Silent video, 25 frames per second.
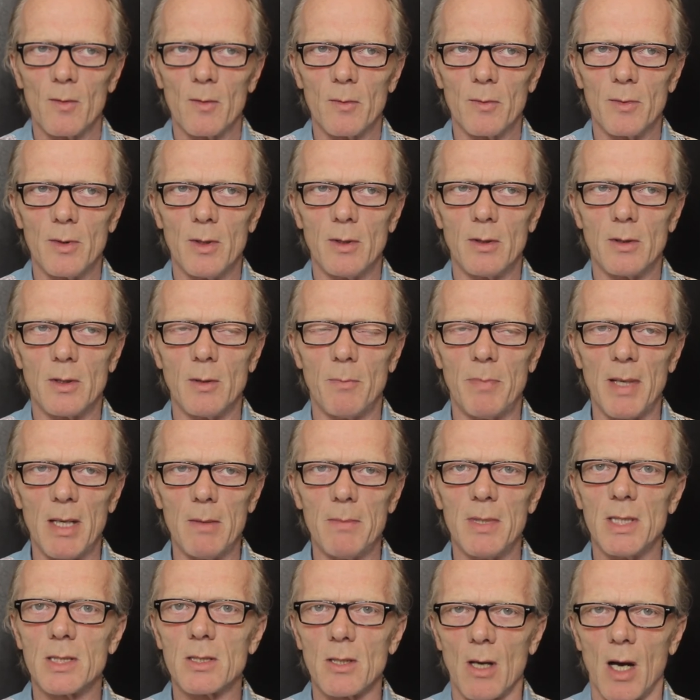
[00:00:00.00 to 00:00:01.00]
the, the be
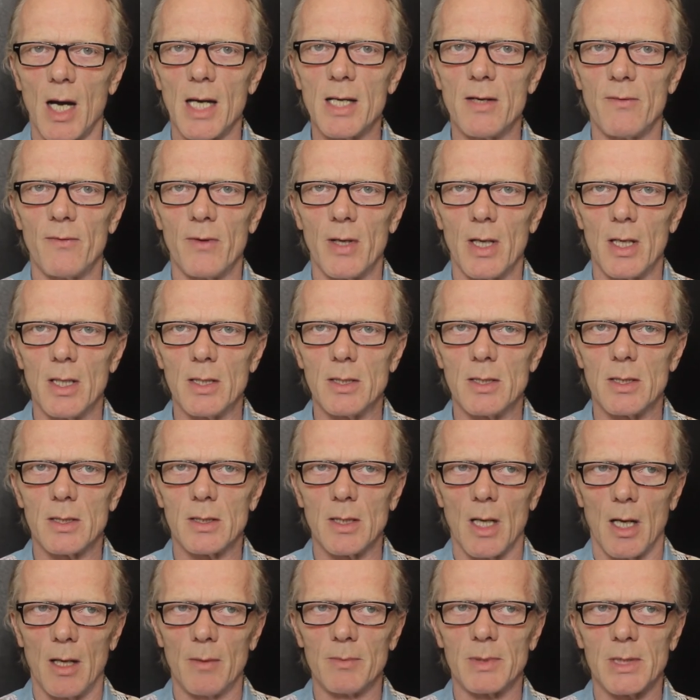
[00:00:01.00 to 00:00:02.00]
me side of it is, is
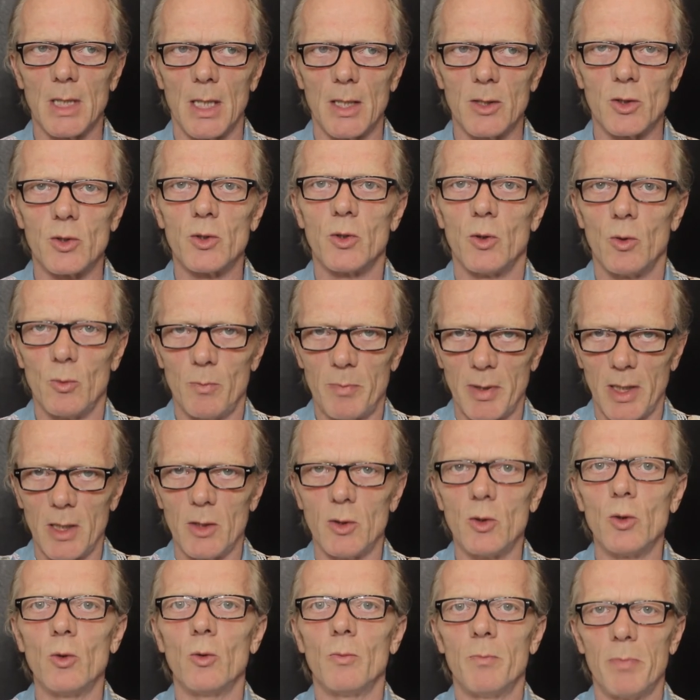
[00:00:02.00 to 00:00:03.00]
that I'm saying to you, be
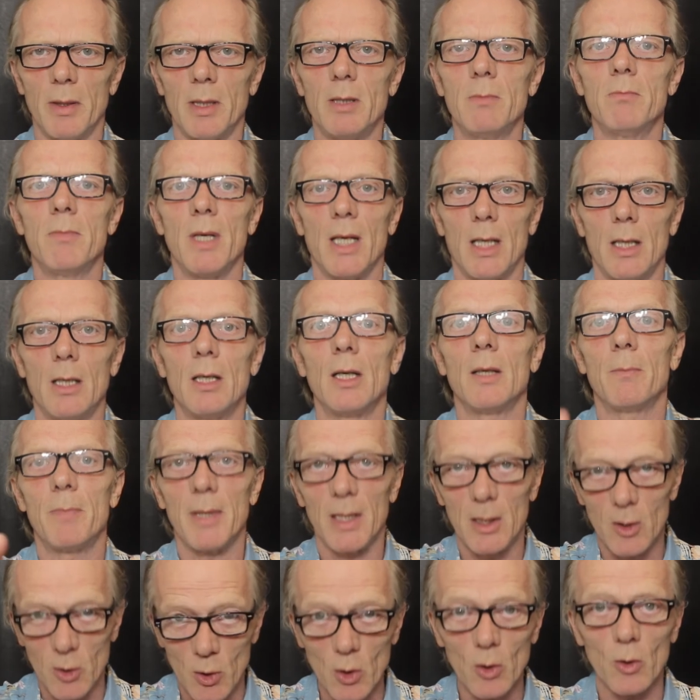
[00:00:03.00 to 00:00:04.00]
you, be me, be
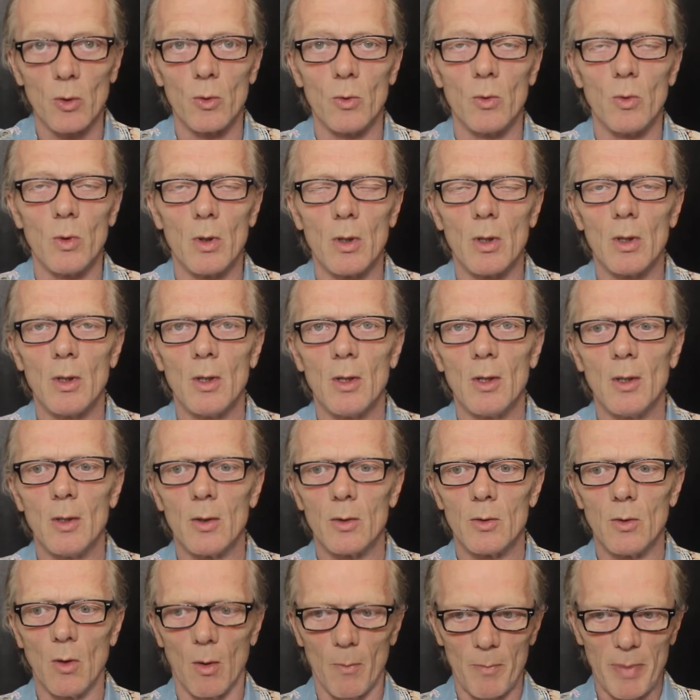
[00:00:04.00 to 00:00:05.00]
you.
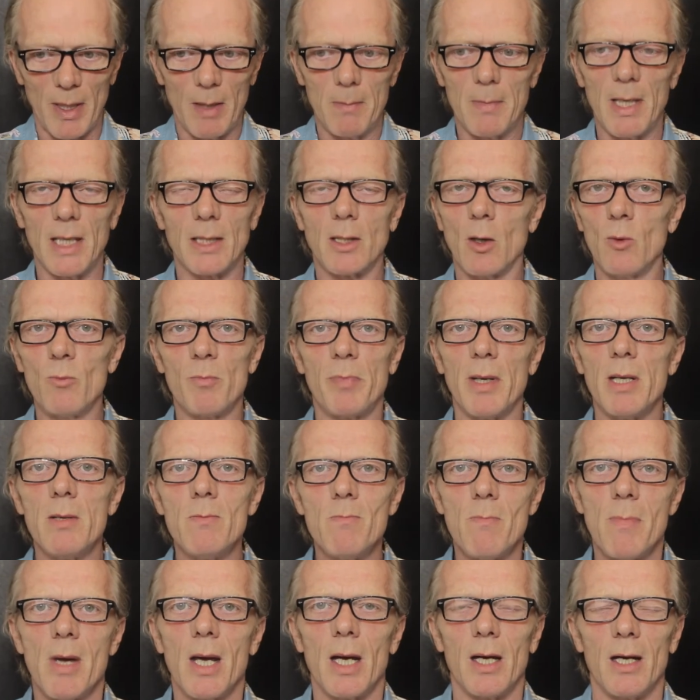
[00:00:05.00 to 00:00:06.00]
Not be me, don't be
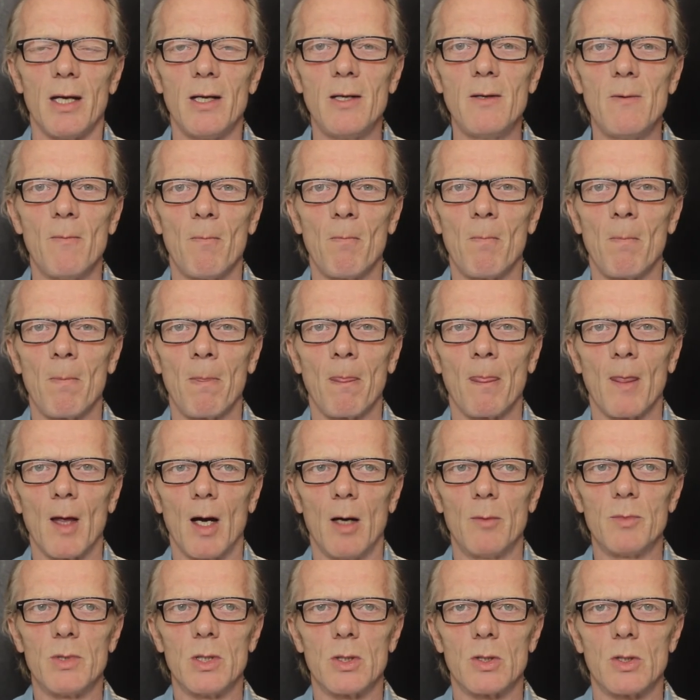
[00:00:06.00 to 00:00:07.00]
me,
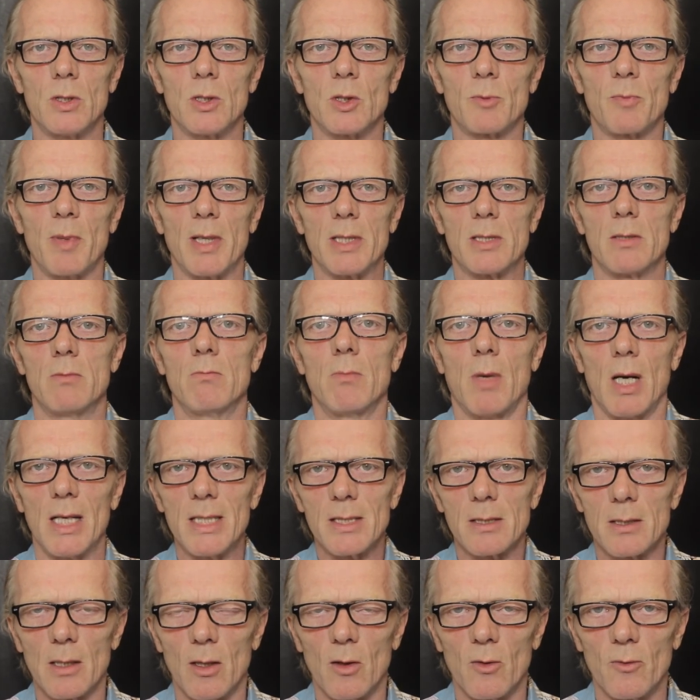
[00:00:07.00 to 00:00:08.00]
I'm just expressing
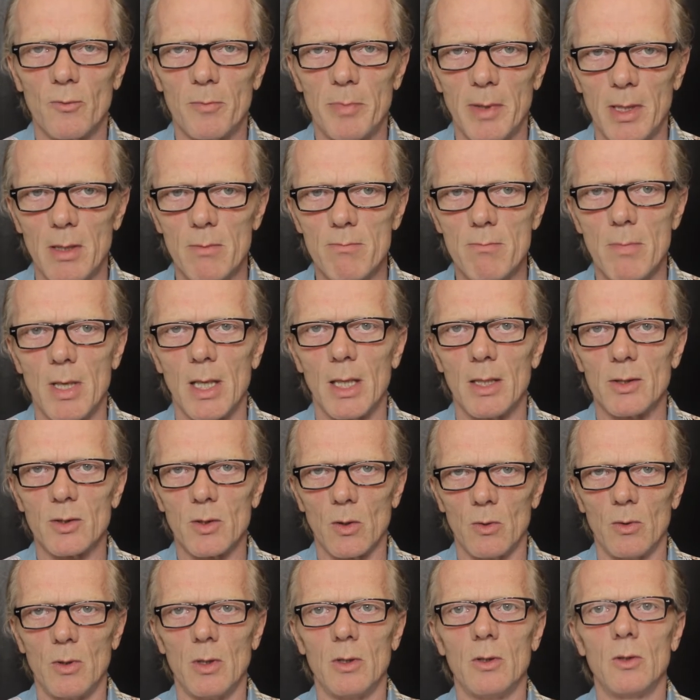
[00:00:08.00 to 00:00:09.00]
myself, being me,
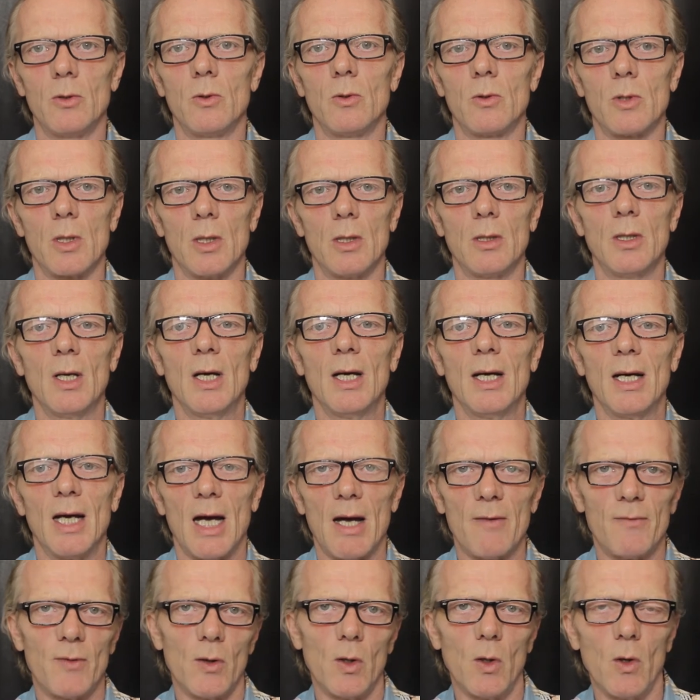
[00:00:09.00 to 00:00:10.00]
so that you can
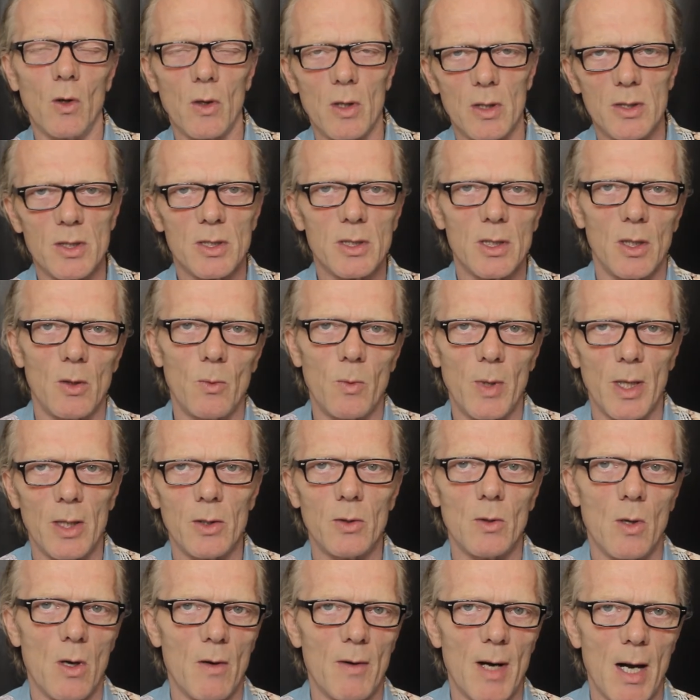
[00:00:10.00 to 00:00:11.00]
have a look and see where
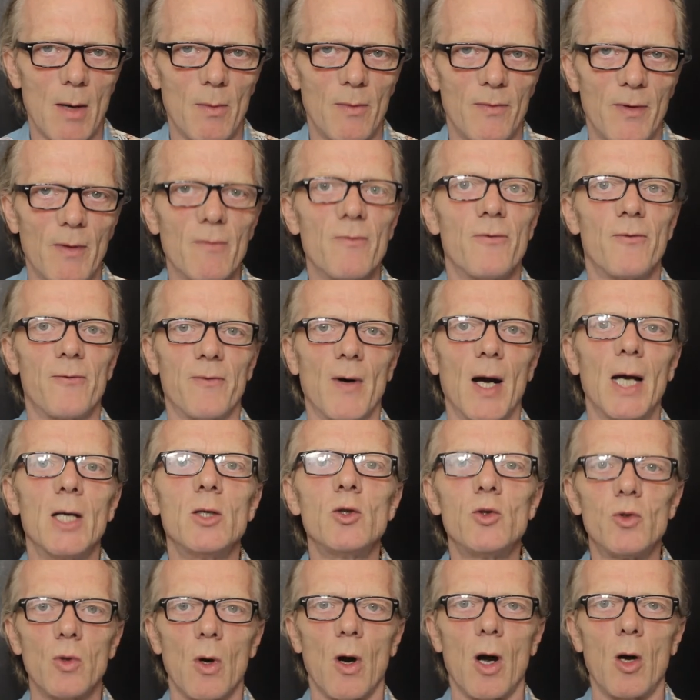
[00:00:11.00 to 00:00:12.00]
you're at with it and
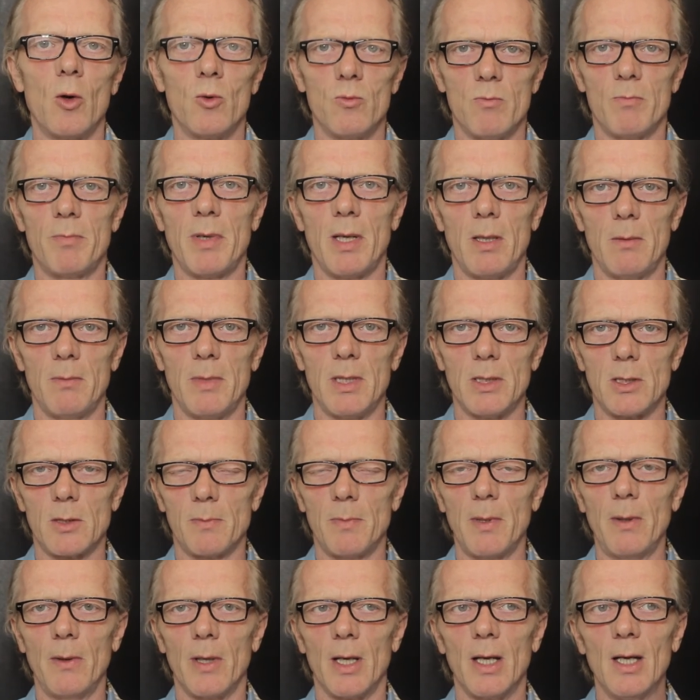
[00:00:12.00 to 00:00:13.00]
find your own beamy
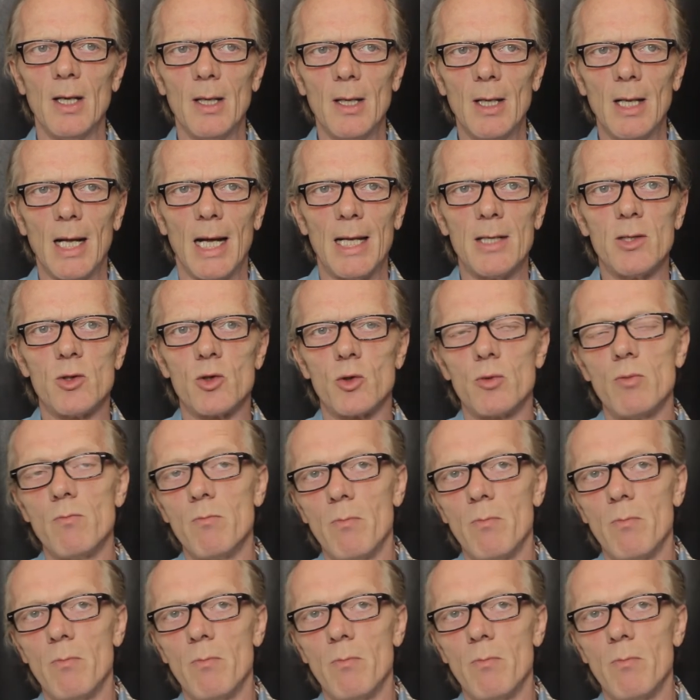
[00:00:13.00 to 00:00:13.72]
spirit. And to